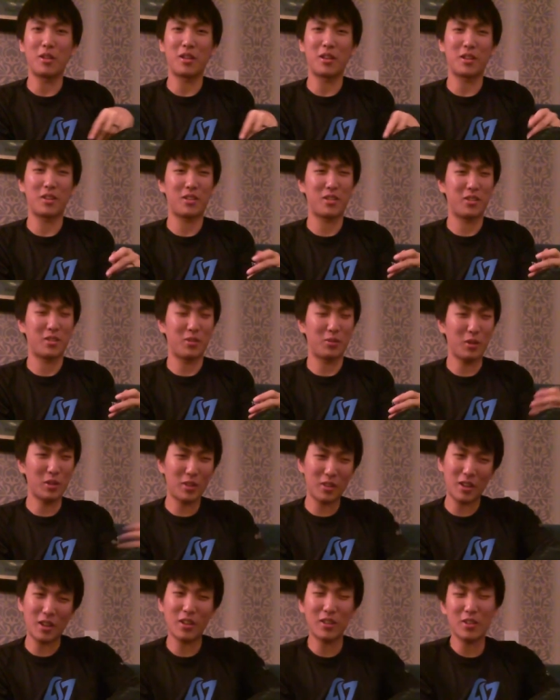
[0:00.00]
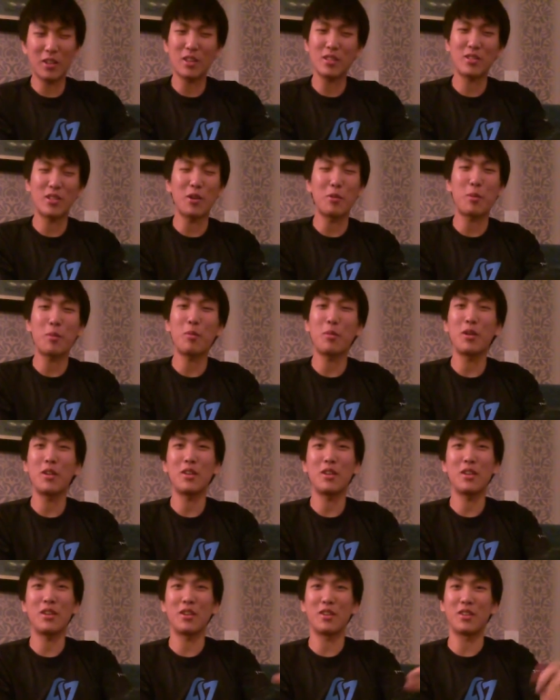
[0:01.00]
Like, what the hell? That's not what people want
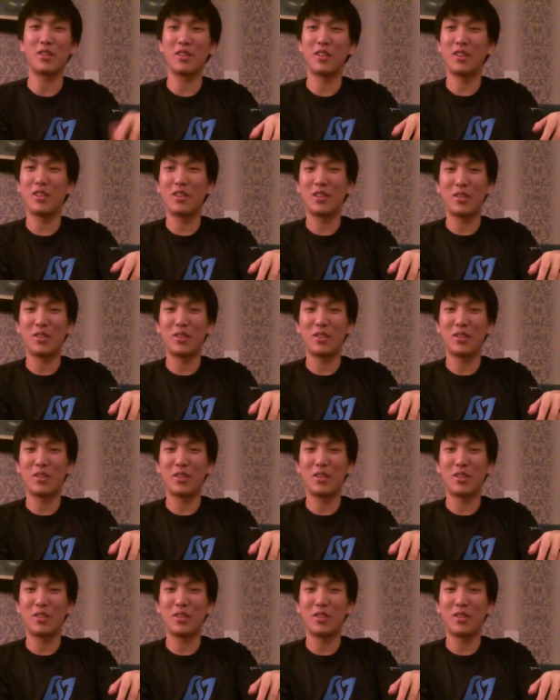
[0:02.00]
to hear.